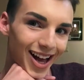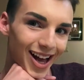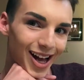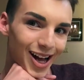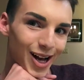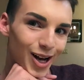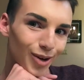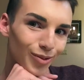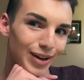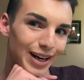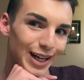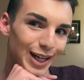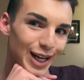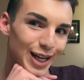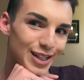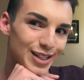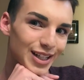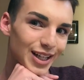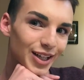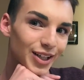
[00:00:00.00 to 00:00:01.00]
Alrighty
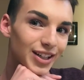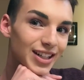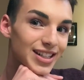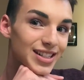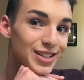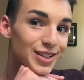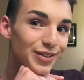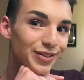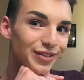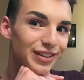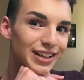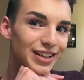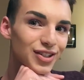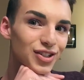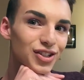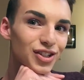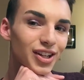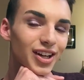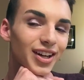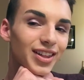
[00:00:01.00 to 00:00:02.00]
guys, here is the
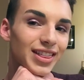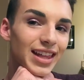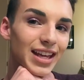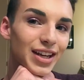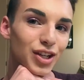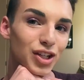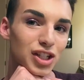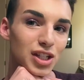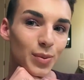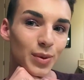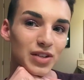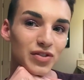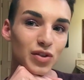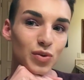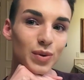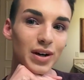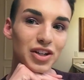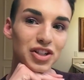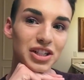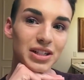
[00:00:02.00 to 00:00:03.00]
finished look. Thank you so much for
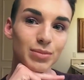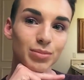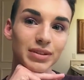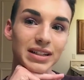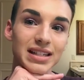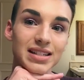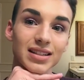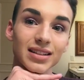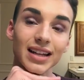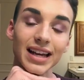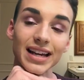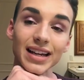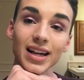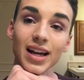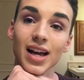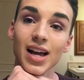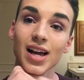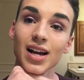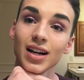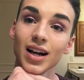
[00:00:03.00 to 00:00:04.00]
watching. Please
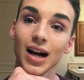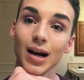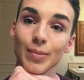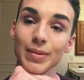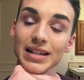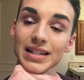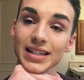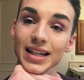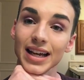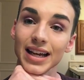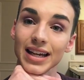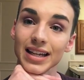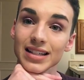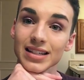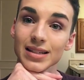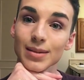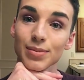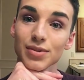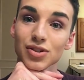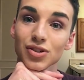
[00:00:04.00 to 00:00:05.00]
like, comment,
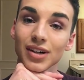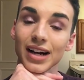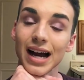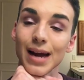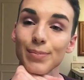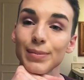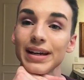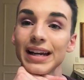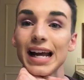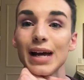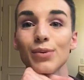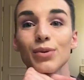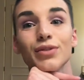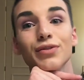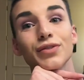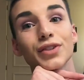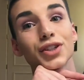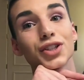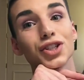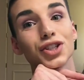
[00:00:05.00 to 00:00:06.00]
and subscribe, and I will
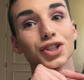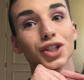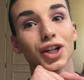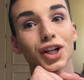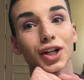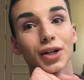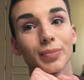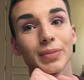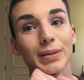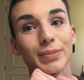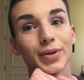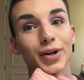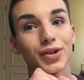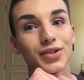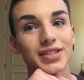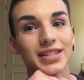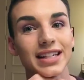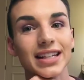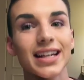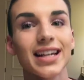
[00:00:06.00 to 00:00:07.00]
for sure be
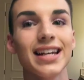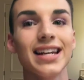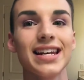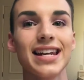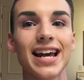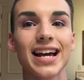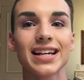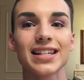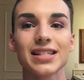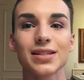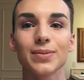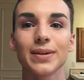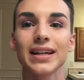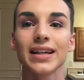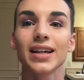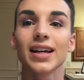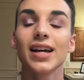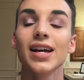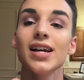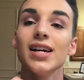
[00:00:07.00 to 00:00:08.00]
posting it next
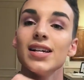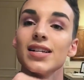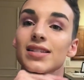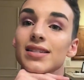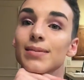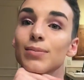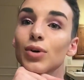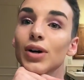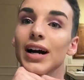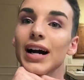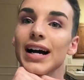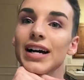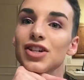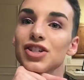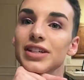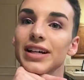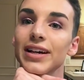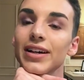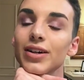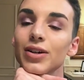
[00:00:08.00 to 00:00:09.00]
week, some more
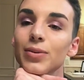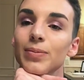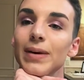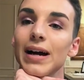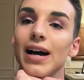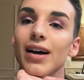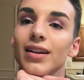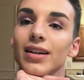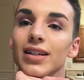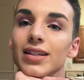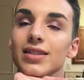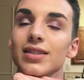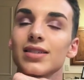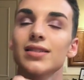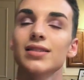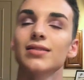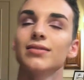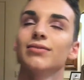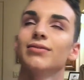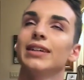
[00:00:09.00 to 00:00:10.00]
eyeshadow
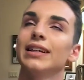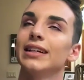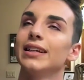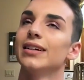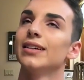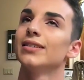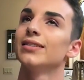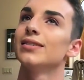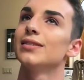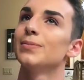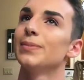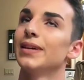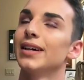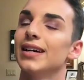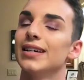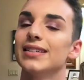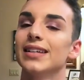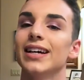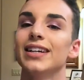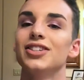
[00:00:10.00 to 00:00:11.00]
palettes videos
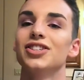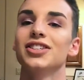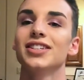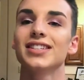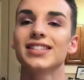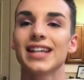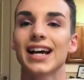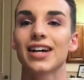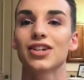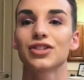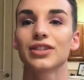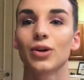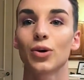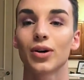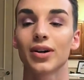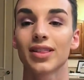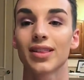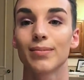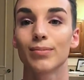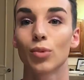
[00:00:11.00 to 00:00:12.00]
because I just actually
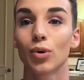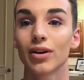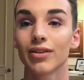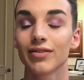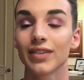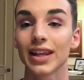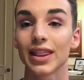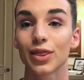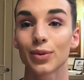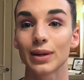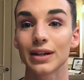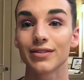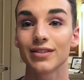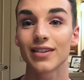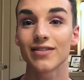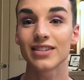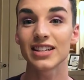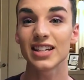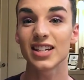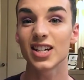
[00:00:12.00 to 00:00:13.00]
ordered the Morphe
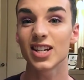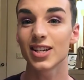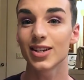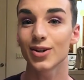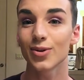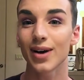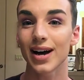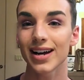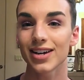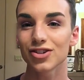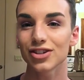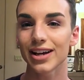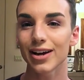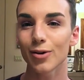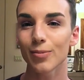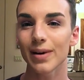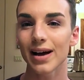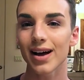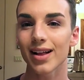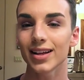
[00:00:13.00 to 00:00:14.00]
350 new
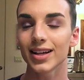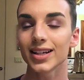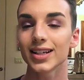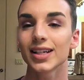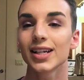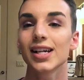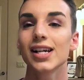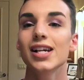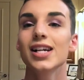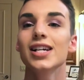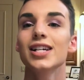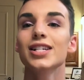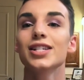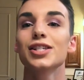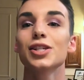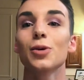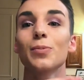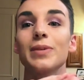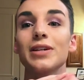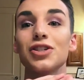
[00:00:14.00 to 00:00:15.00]
eyeshadow palette.
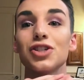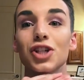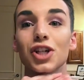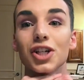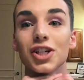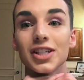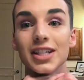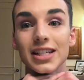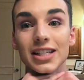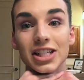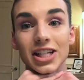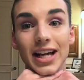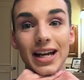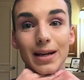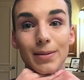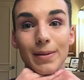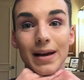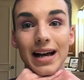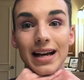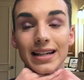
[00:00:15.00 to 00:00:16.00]
So be sure to
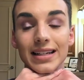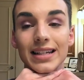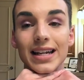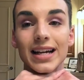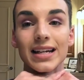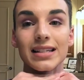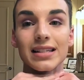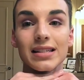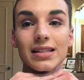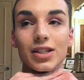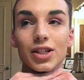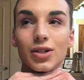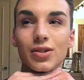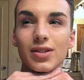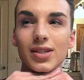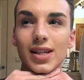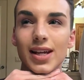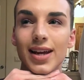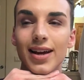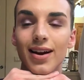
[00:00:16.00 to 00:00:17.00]
check back next
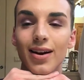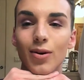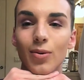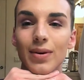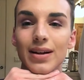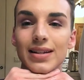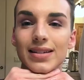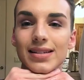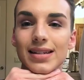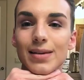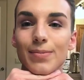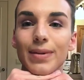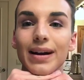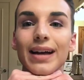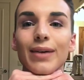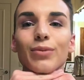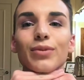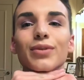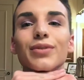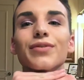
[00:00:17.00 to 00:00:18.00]
Tuesday or Wednesday, but
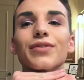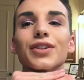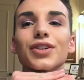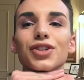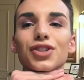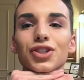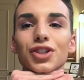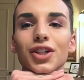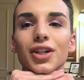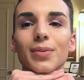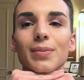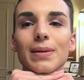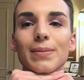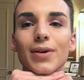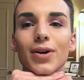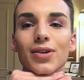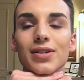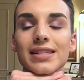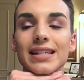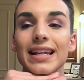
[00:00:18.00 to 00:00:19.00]
I will for sure be
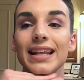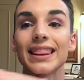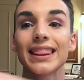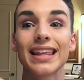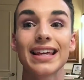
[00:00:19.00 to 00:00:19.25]
posting.